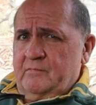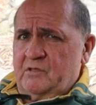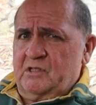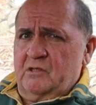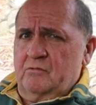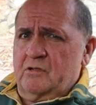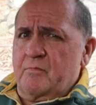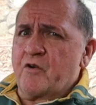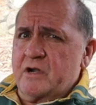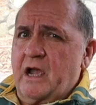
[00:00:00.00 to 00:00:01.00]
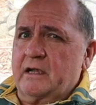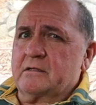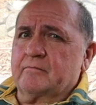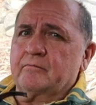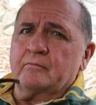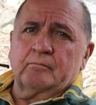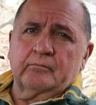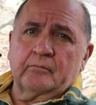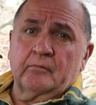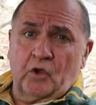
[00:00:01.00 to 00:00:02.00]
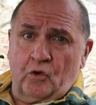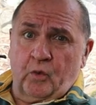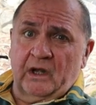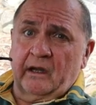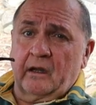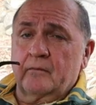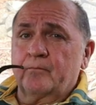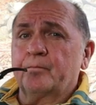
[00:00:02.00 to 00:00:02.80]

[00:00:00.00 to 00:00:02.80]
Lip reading: See you tomorrow night, God willing.